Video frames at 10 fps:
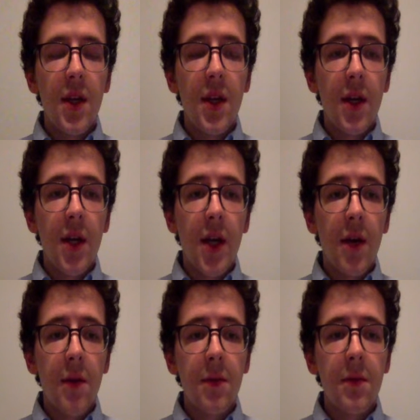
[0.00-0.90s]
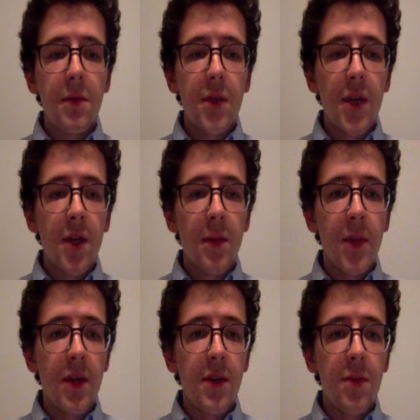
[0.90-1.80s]
And now we help
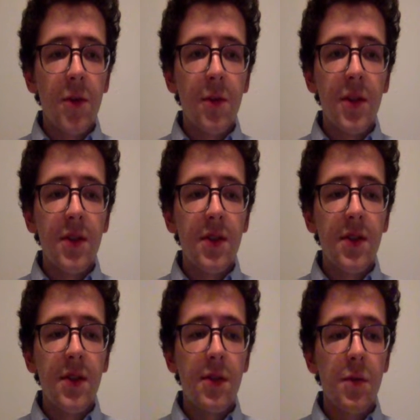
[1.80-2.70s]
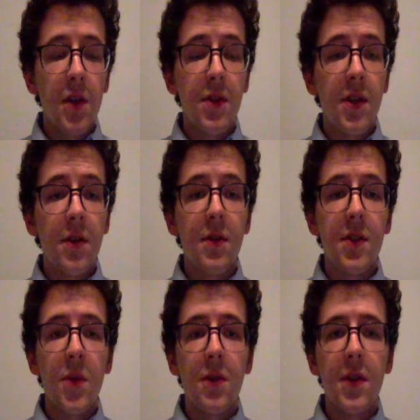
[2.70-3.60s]
out small businesses as well as other
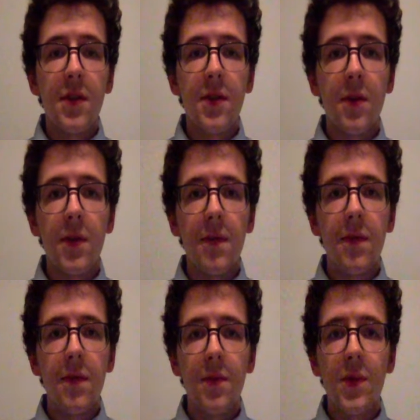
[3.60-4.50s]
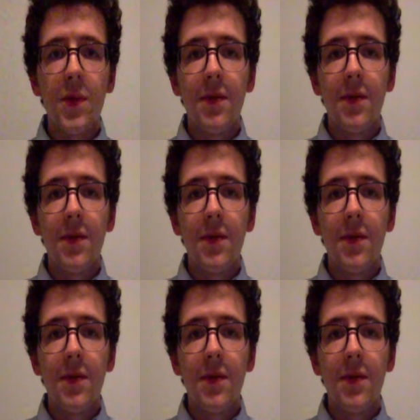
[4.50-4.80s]
small consulting firms.